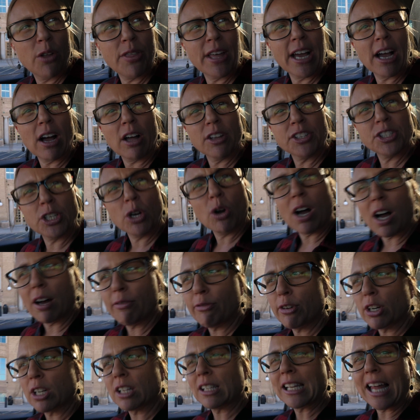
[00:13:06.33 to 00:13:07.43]
Oh, they also
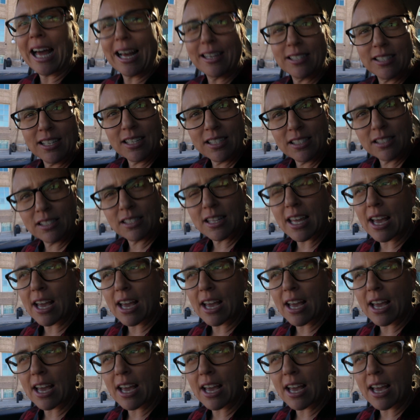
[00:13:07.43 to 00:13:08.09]
offer classes.